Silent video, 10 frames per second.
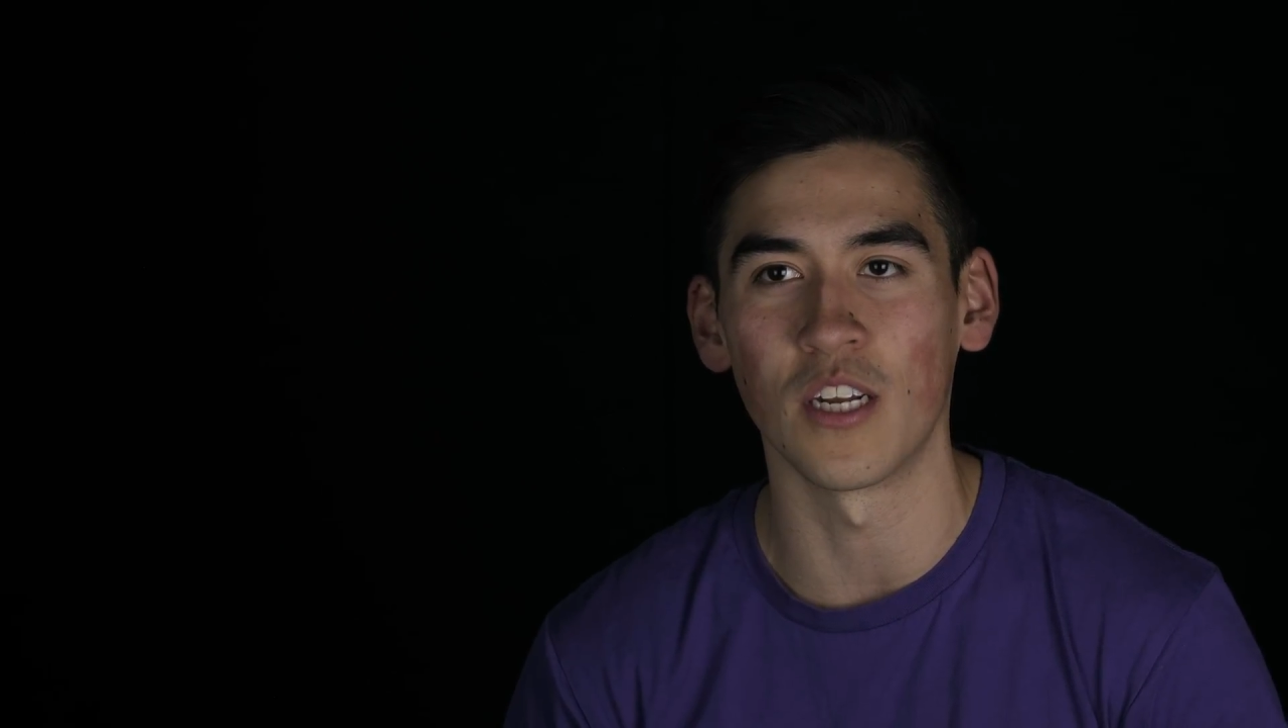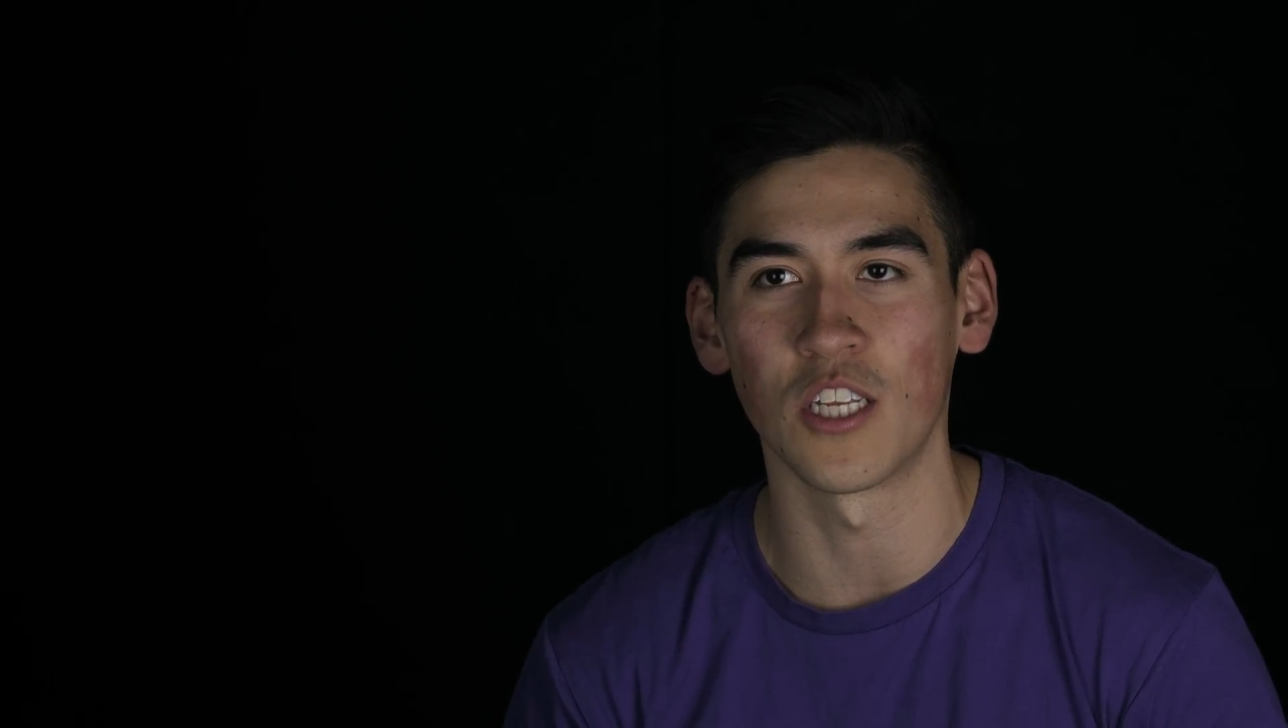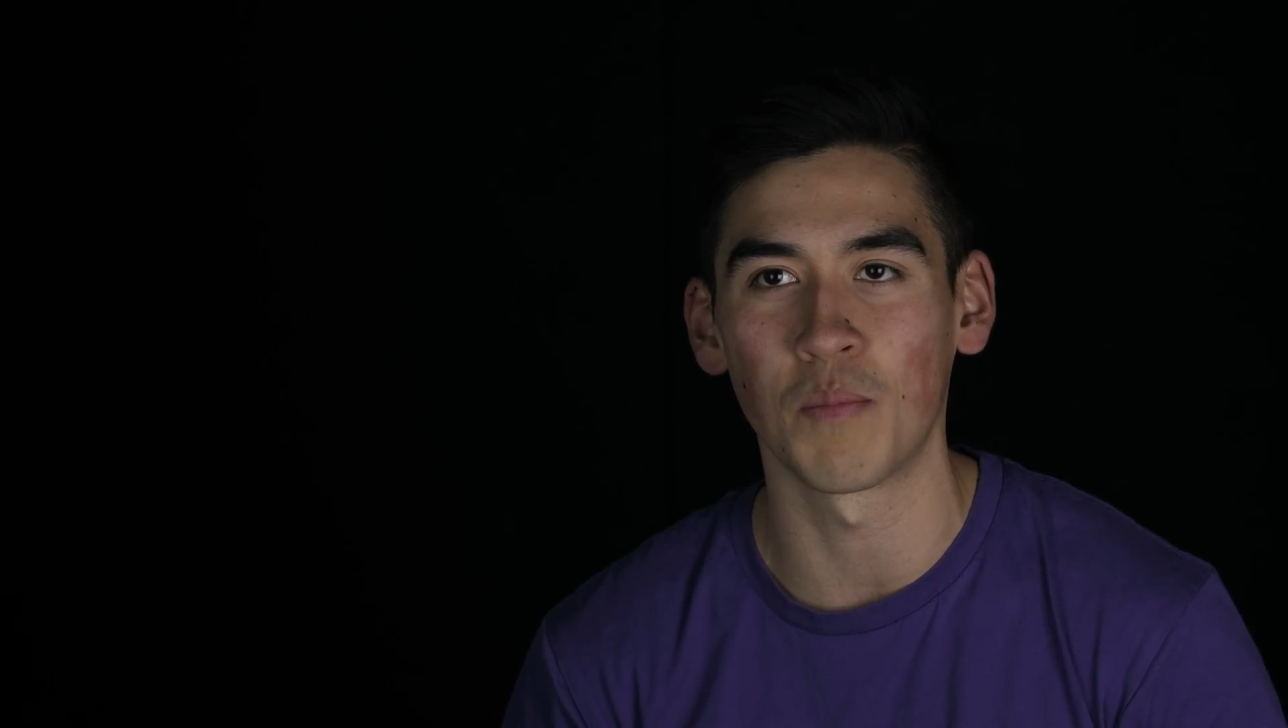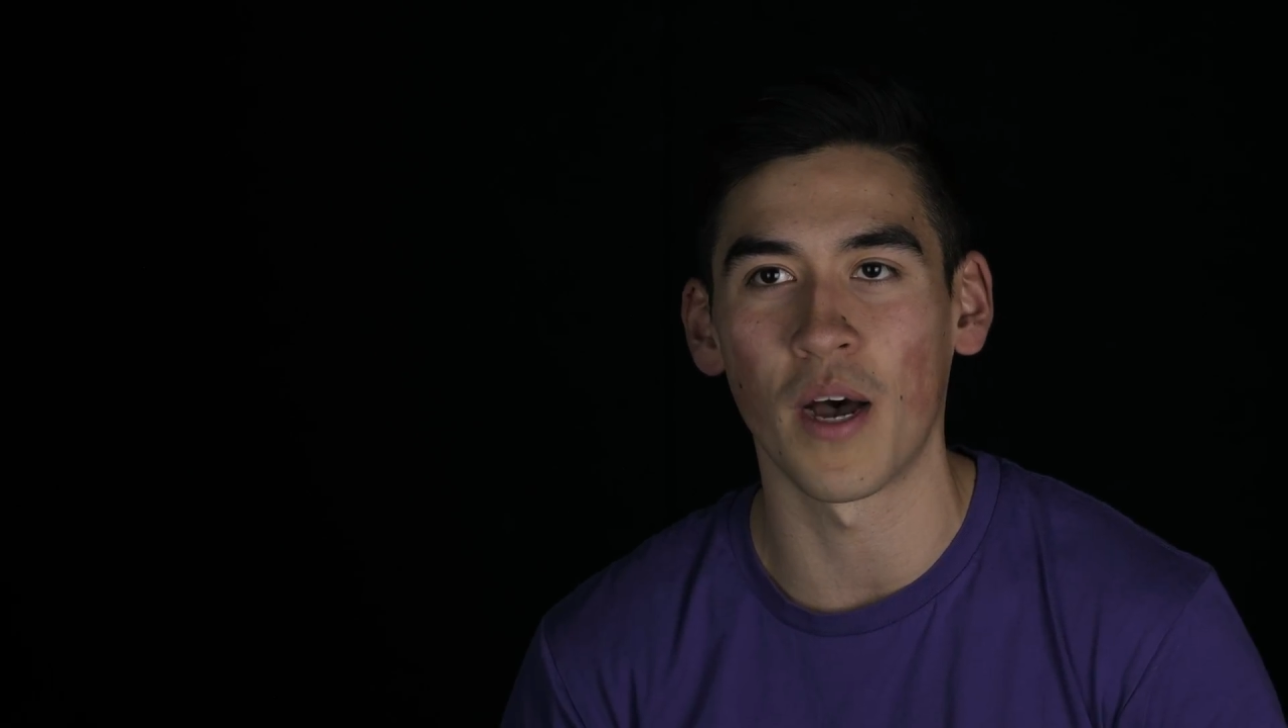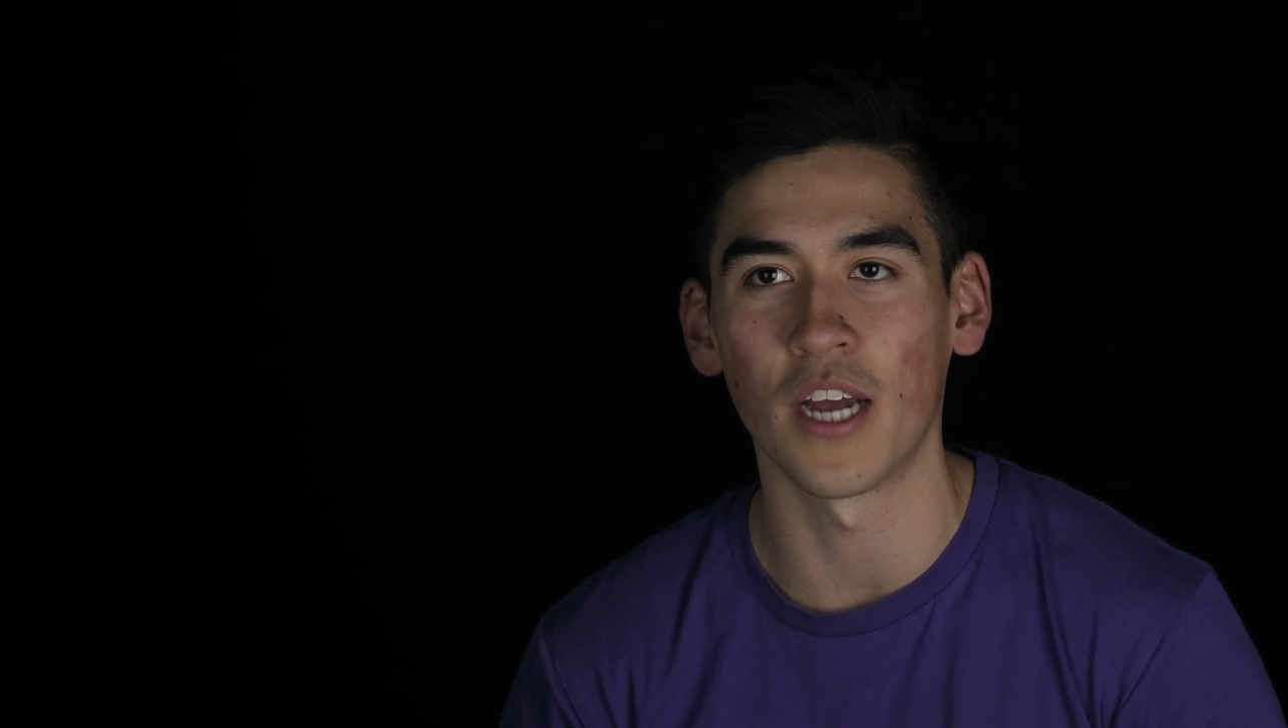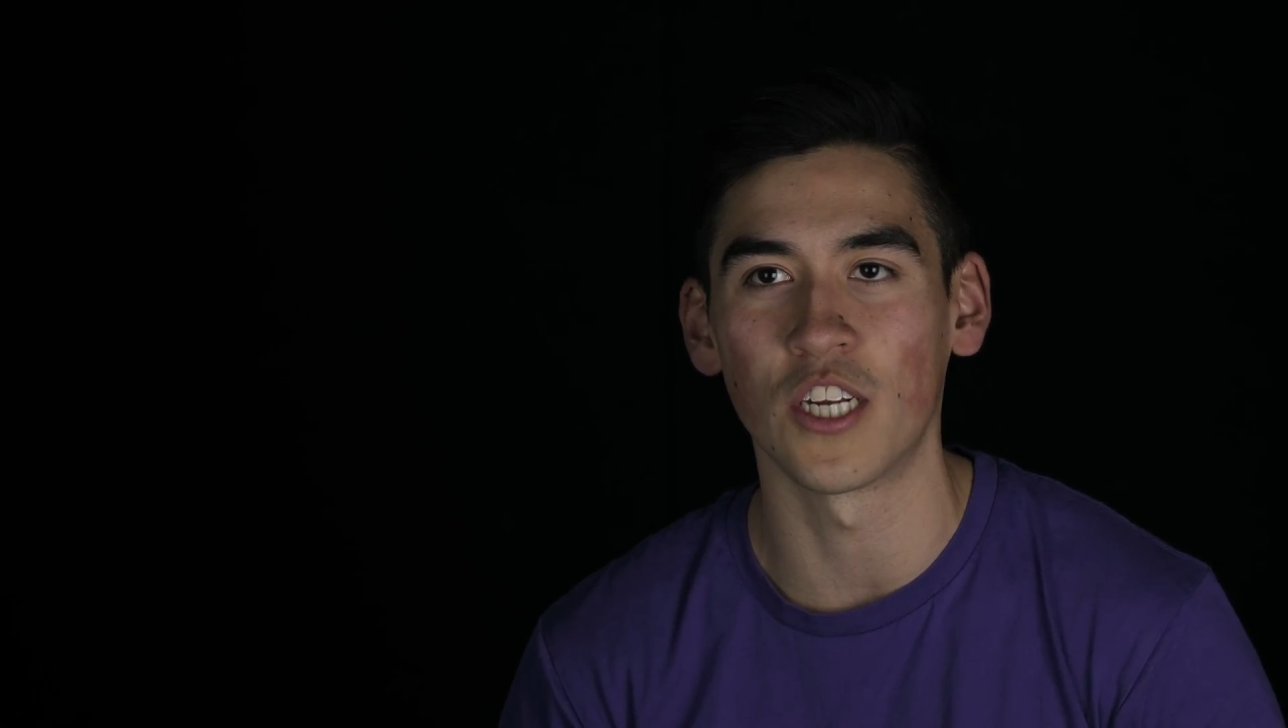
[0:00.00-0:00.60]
inspired